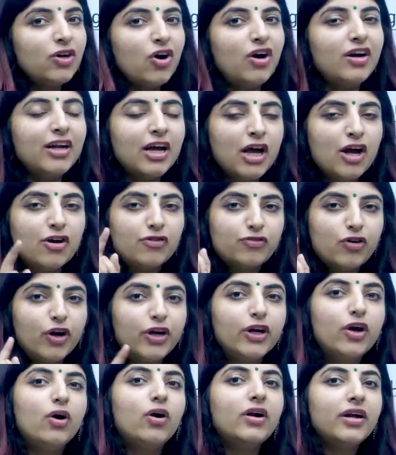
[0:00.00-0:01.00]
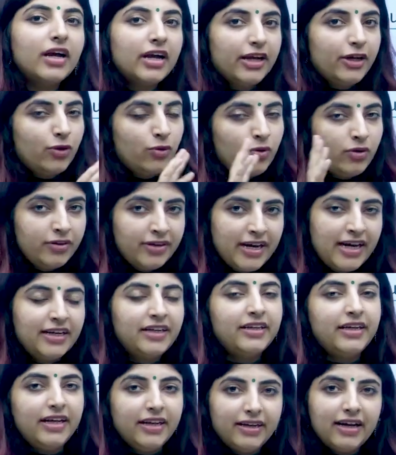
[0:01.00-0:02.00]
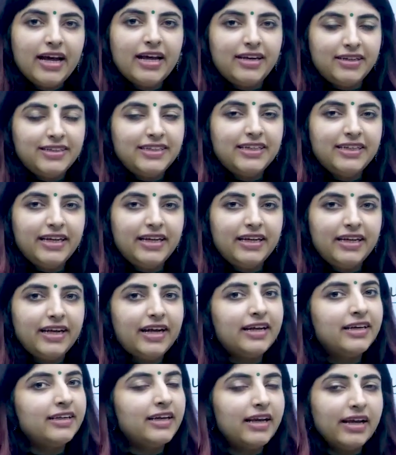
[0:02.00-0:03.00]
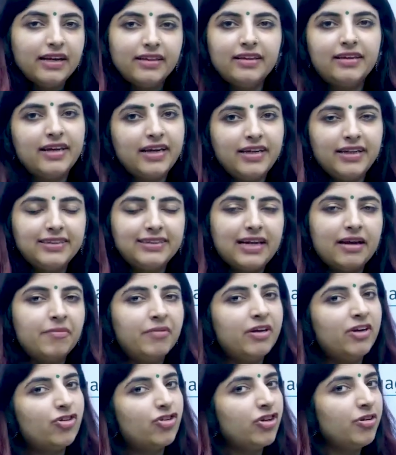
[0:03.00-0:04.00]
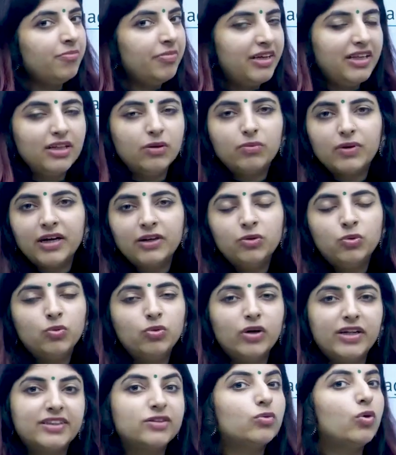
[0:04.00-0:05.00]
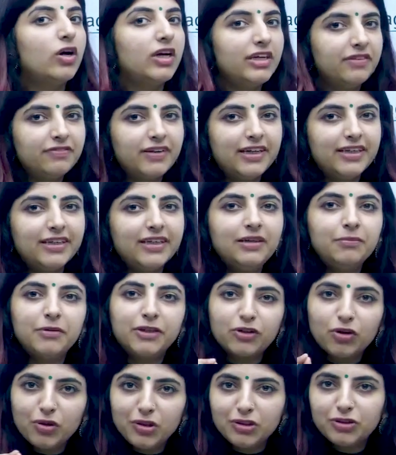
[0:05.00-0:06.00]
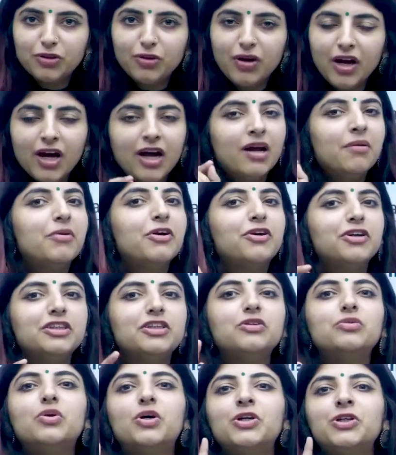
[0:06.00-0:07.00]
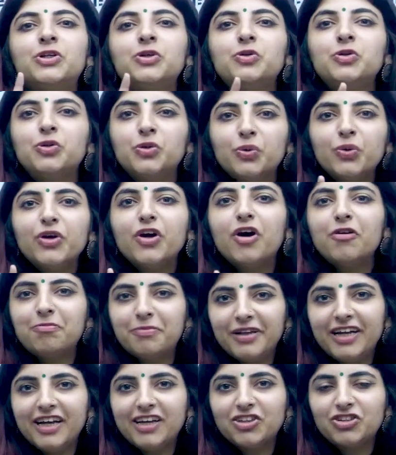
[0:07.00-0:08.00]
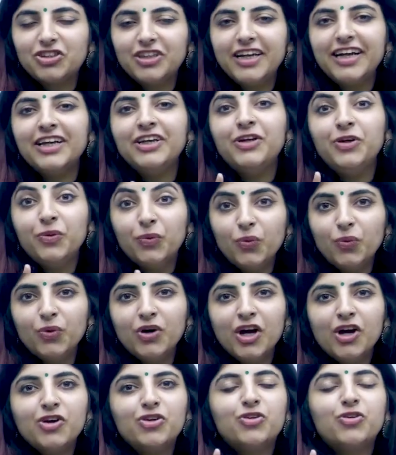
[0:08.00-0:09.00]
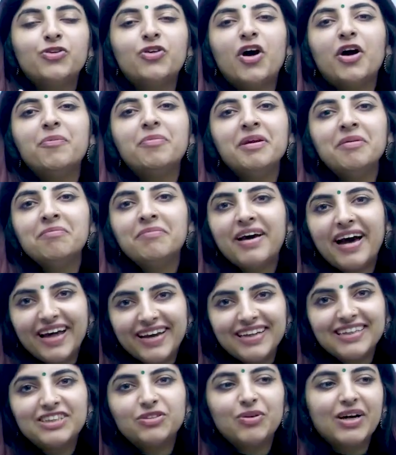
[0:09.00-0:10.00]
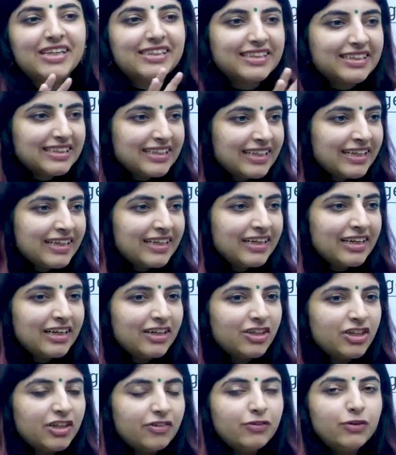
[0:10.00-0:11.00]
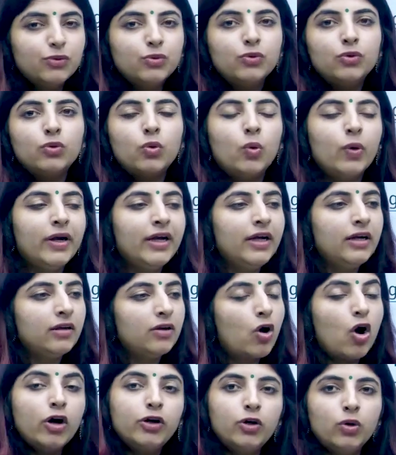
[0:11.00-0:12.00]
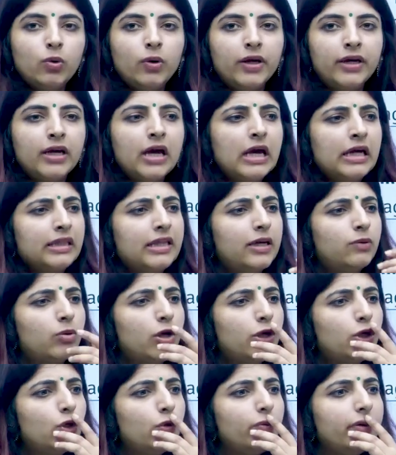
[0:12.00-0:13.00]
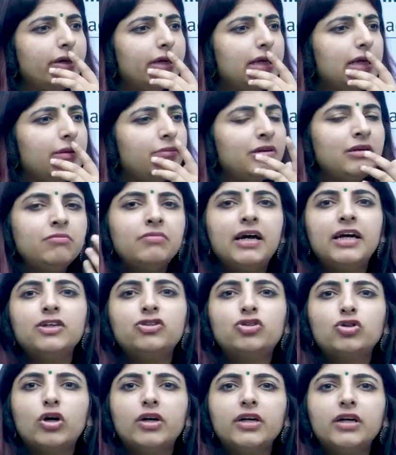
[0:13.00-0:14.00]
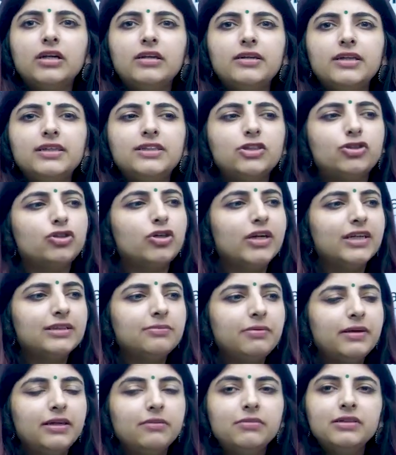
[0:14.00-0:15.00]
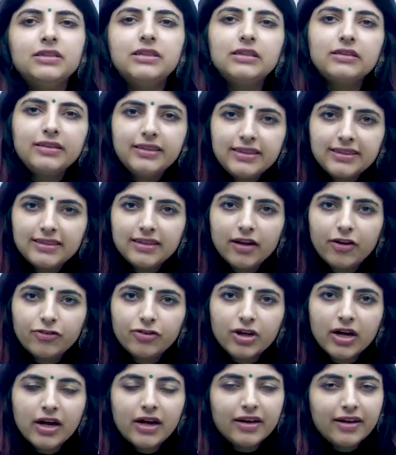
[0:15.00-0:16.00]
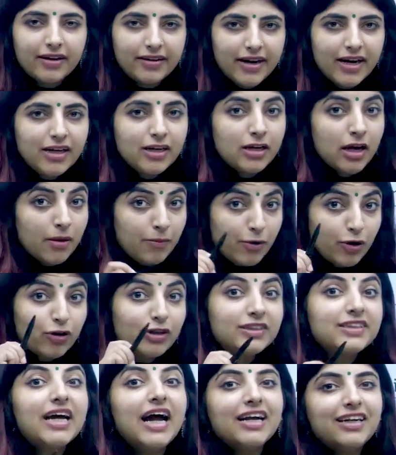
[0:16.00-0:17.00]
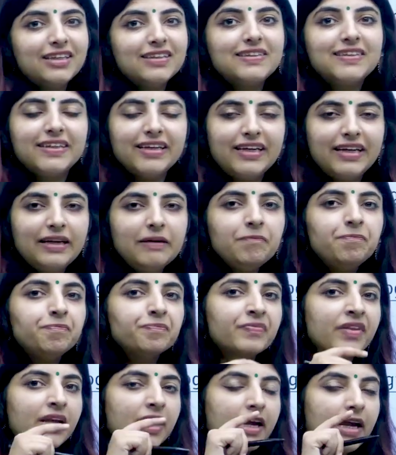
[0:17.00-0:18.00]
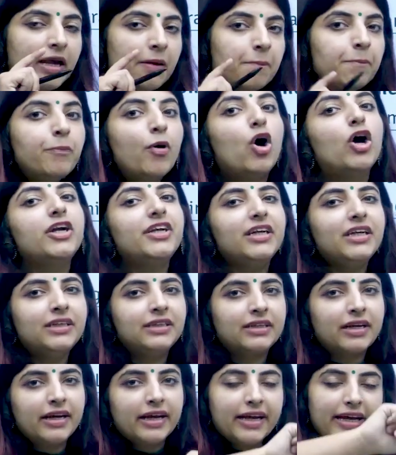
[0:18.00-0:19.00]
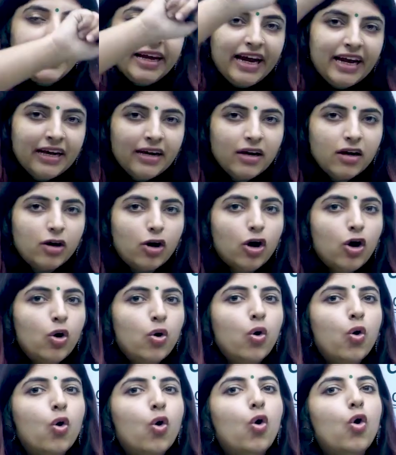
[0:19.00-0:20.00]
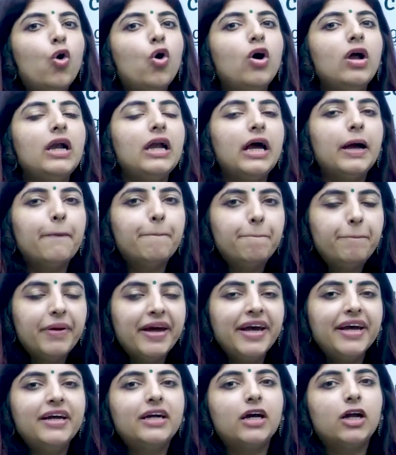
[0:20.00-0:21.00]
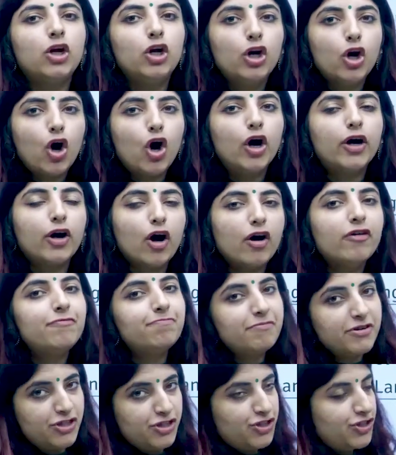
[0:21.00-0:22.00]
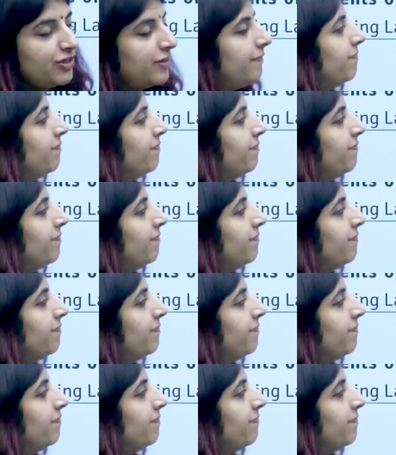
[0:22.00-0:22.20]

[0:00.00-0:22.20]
not for your you know net key clarity ke liye and clear the net examination be the one who has qualified it but also because you want to do your phd and you should not be embarrassed while sitting in an interview knowing not knowing that what do we really mean by historical research or experimental research correct because that is really important in a whole big lot of picture.